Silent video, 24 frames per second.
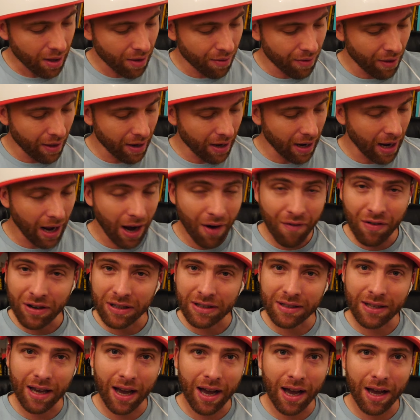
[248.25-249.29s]
Then every
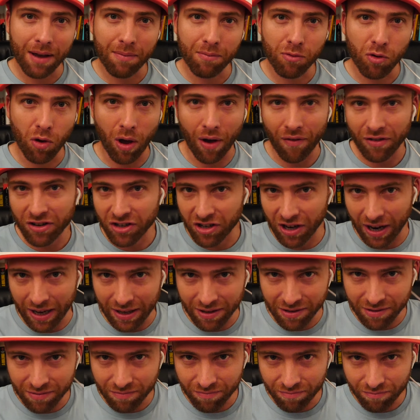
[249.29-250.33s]
time you have a
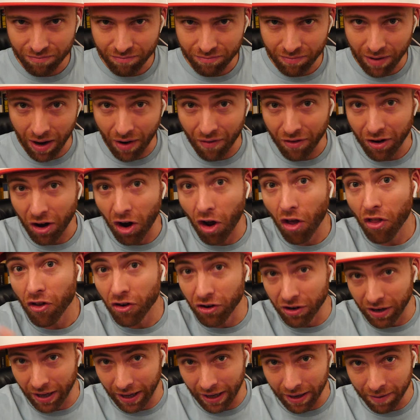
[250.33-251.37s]
chance, every
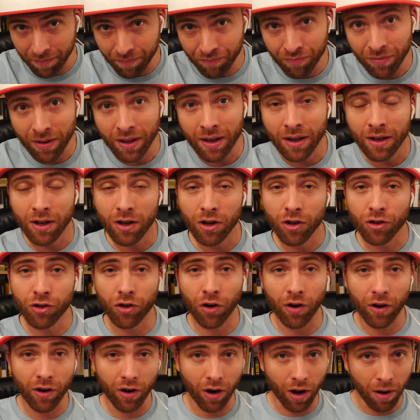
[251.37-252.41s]
other day, you
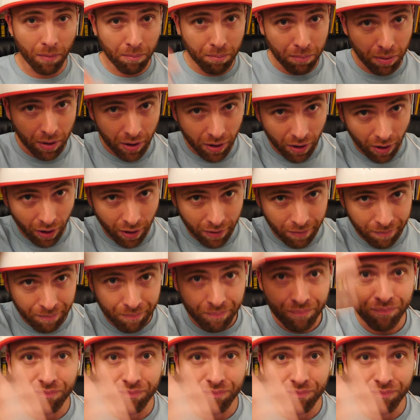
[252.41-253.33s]
turn it on, put it on,